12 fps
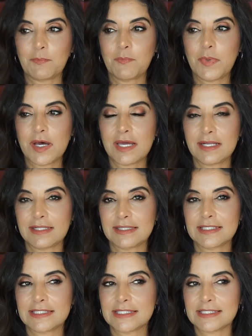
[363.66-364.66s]
but
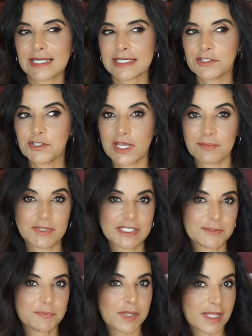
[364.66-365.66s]
this is like a
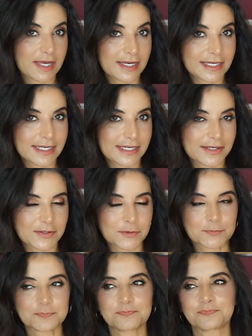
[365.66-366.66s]
shameless plug
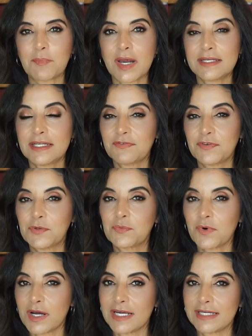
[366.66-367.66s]
here. My nephew
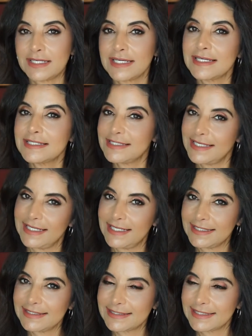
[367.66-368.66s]
Ryan, he's in
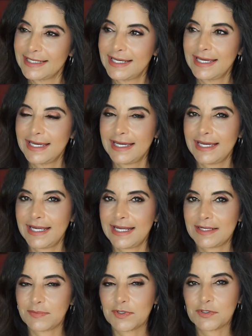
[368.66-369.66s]
it,
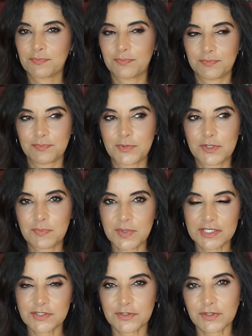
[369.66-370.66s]
and I'm going to put a
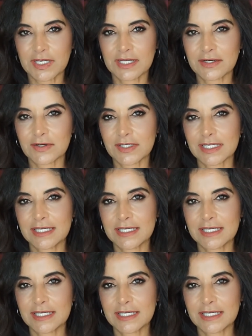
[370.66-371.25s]
picture here, and